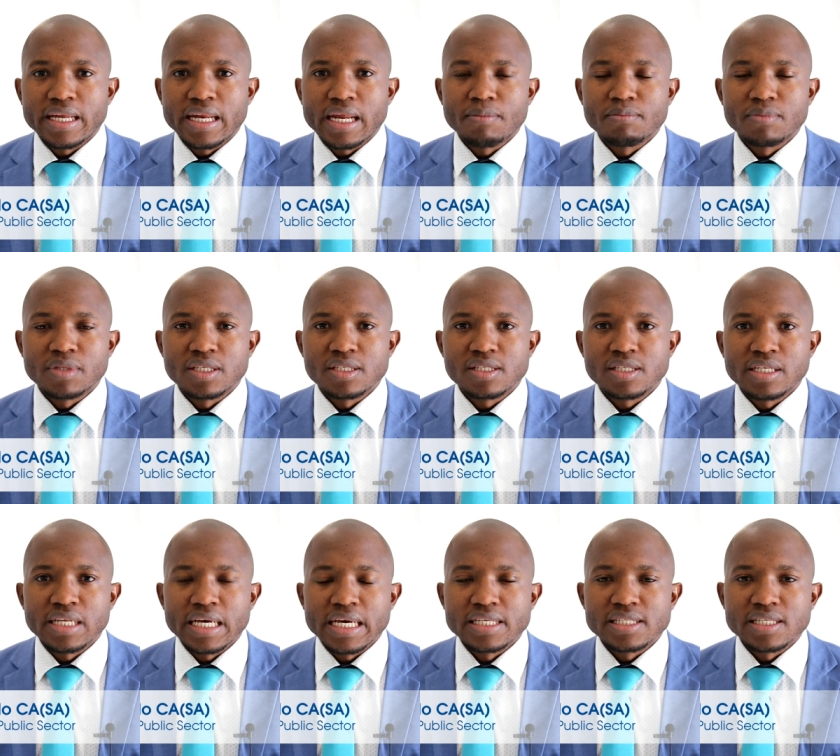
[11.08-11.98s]
and I'm the
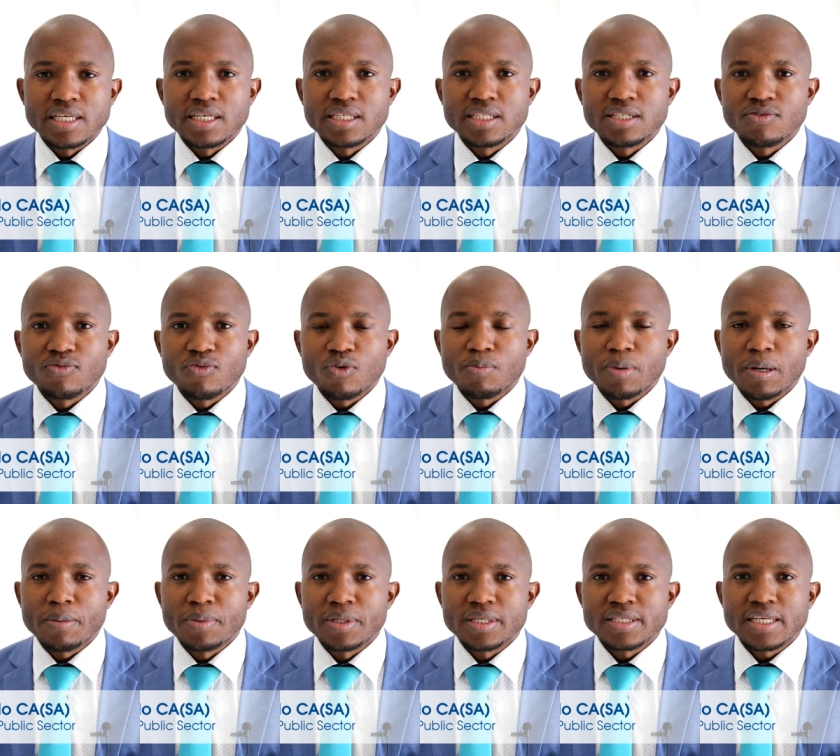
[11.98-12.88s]
Senior Executive for
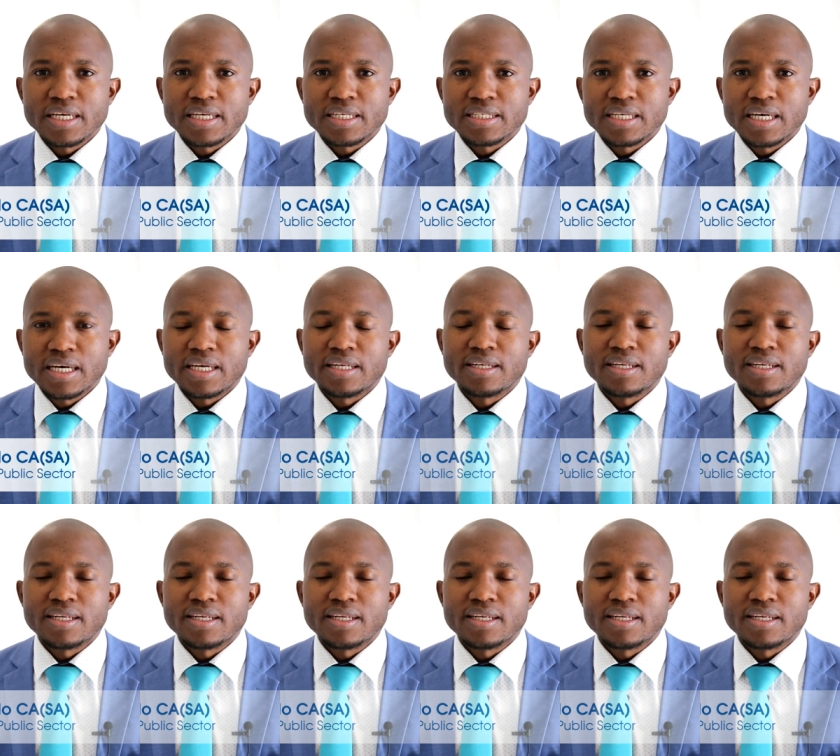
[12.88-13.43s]
Public Sector at